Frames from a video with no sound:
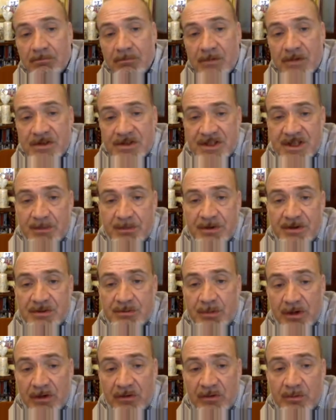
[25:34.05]
separates the
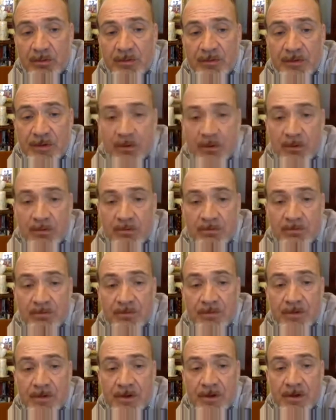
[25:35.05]
model from the view.
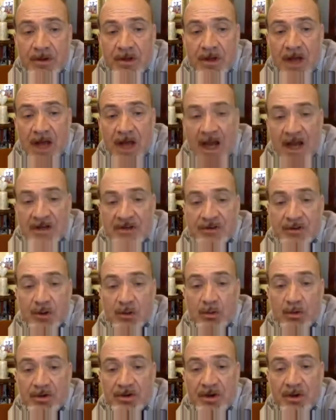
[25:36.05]
Actual
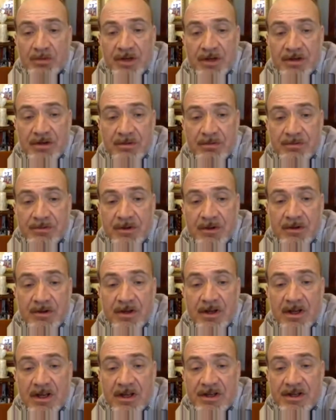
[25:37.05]
dogbot object, so
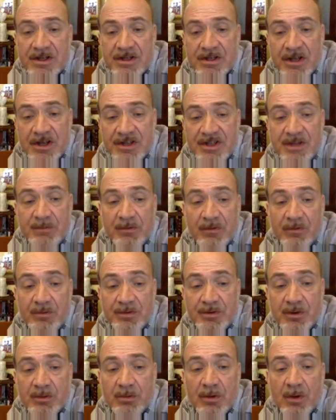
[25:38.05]
separate from a
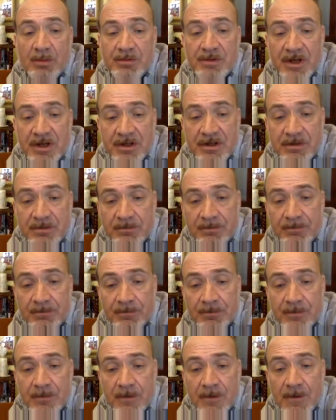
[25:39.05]
dogbot object,
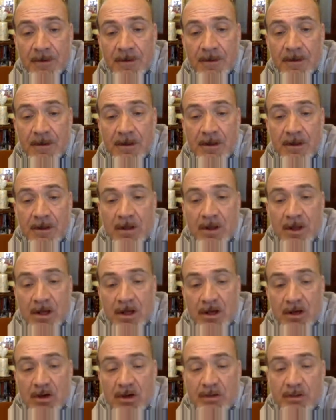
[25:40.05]

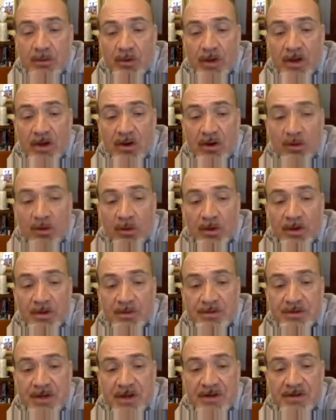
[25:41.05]
could give a record of what it
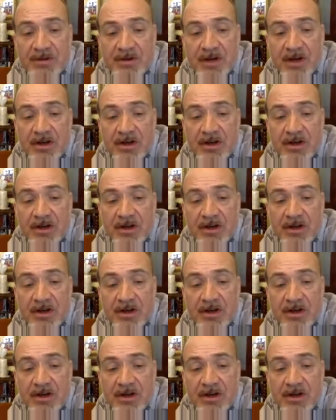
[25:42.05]
observes.